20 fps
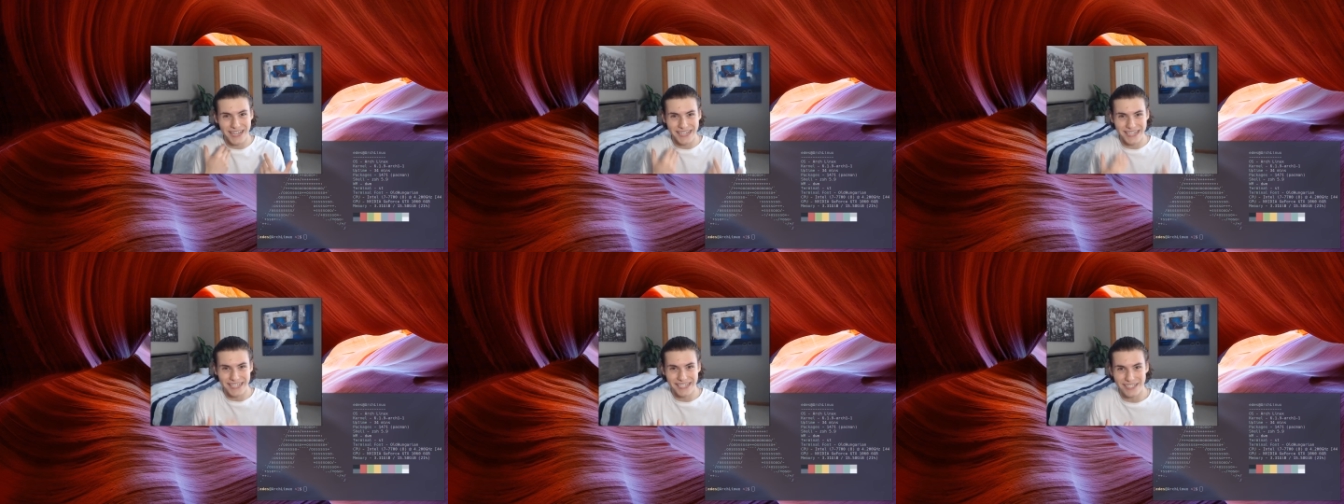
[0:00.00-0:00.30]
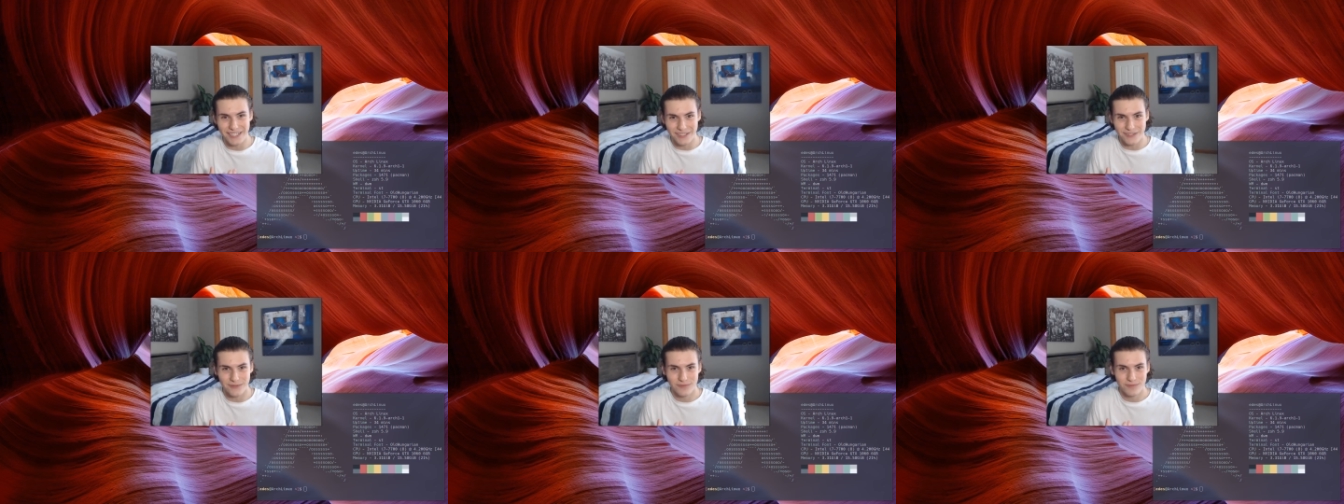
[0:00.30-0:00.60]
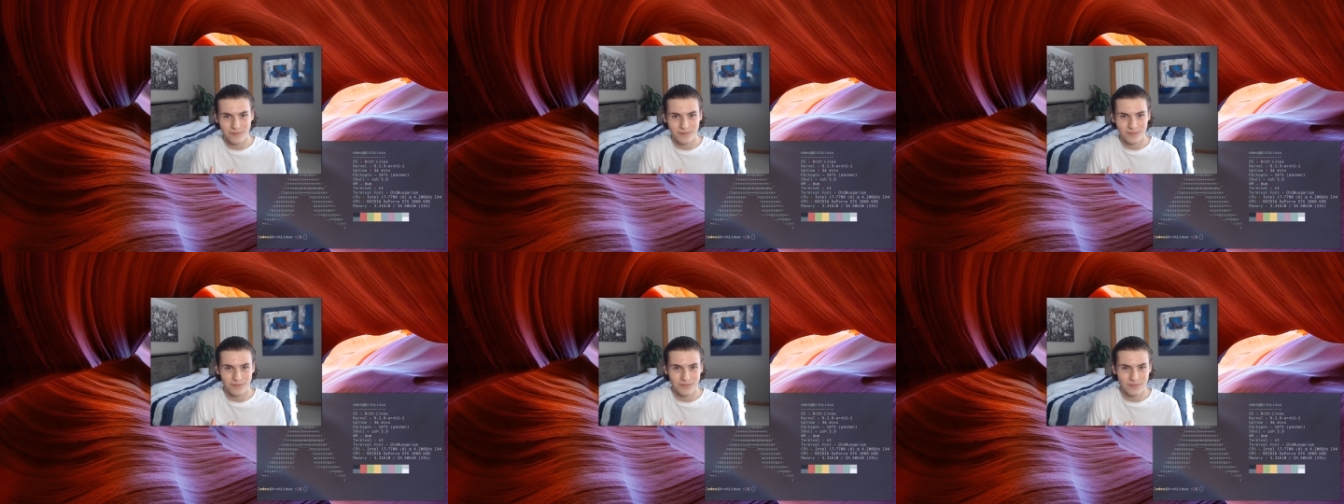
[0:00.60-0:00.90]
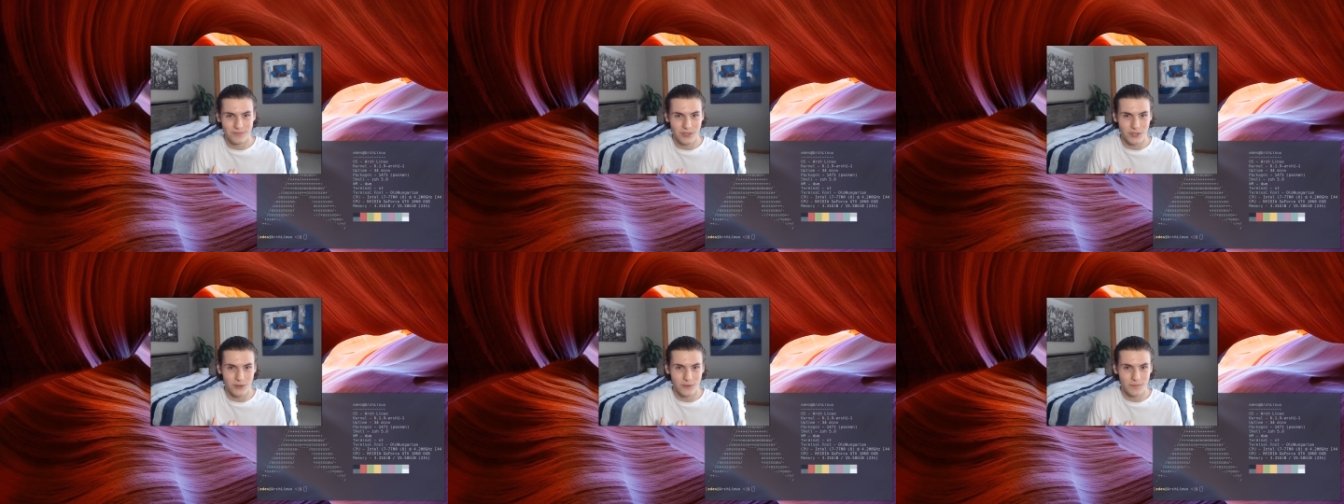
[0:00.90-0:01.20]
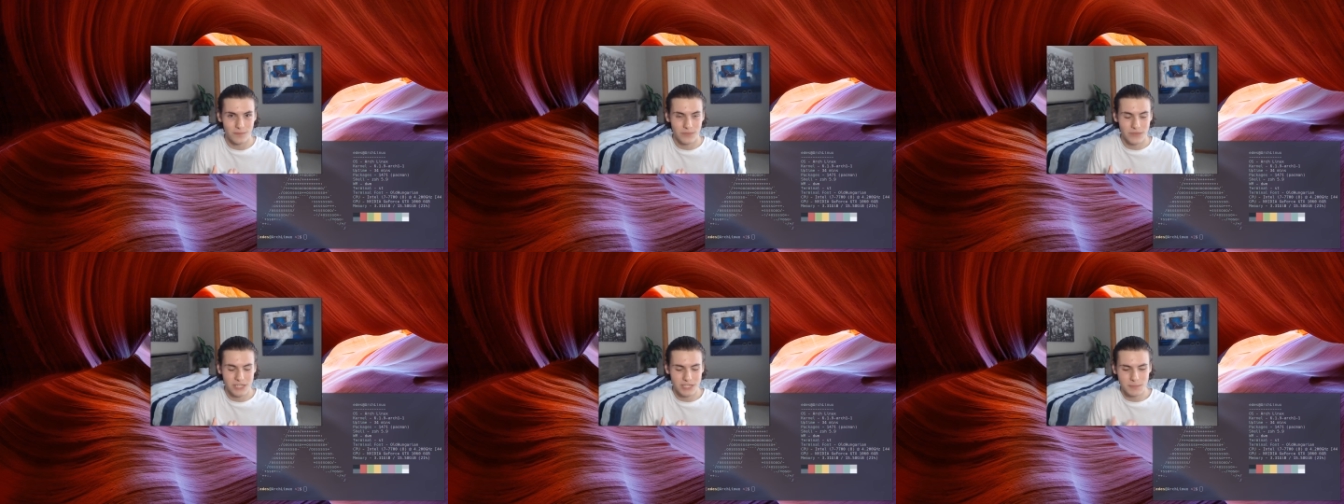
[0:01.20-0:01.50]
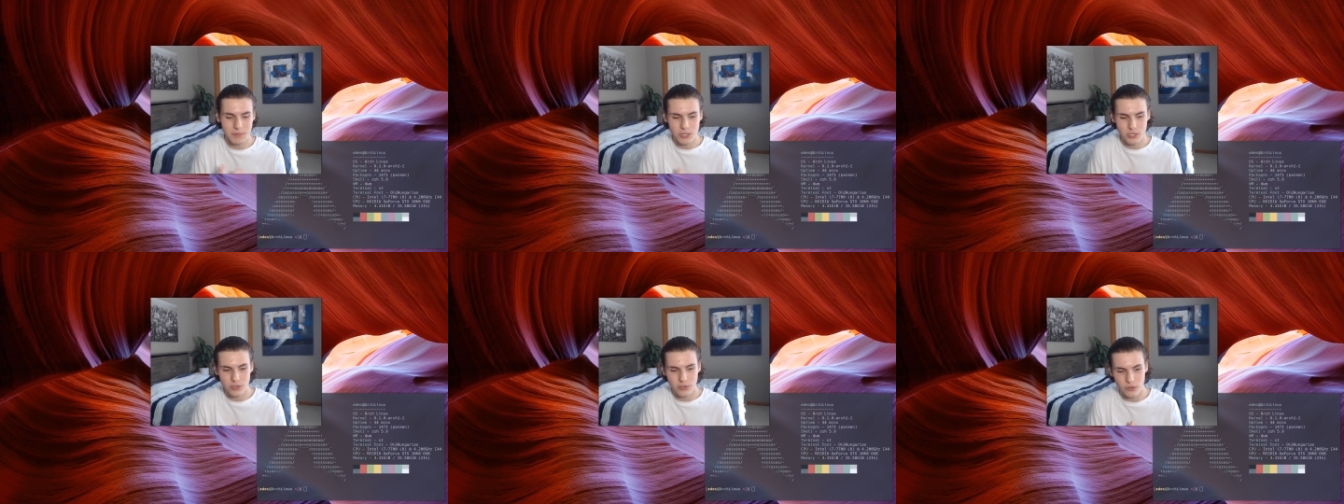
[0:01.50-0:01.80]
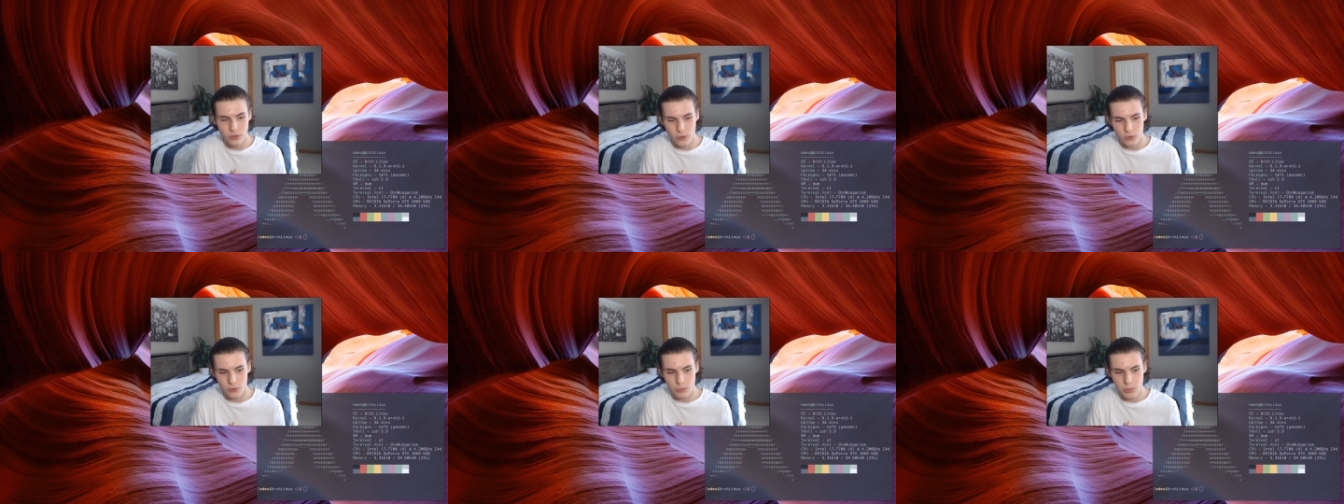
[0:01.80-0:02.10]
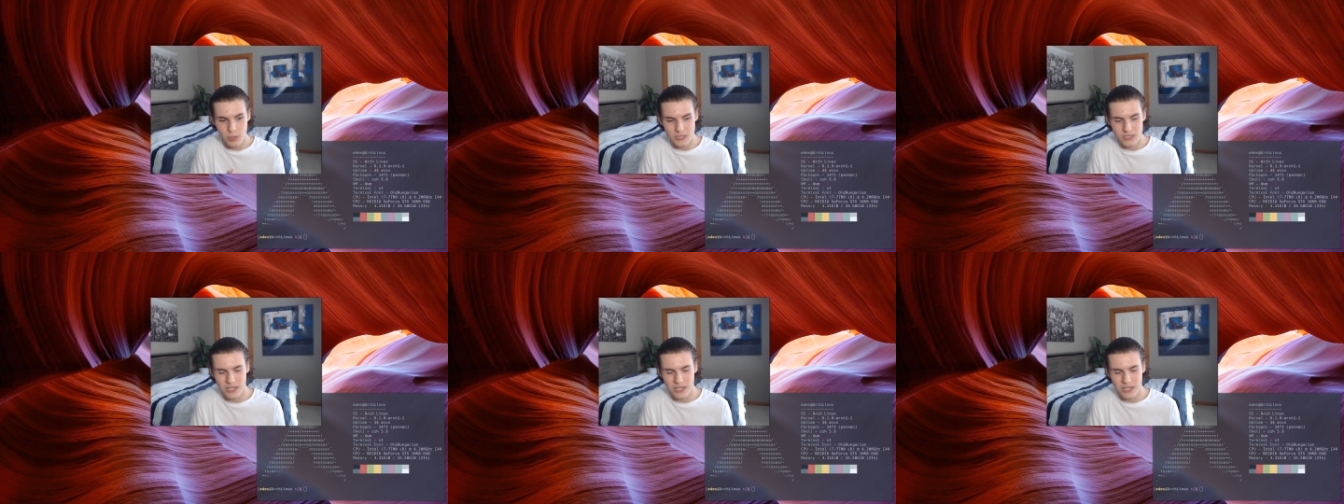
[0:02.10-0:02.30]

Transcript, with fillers: idiot you know, especially the older ones. I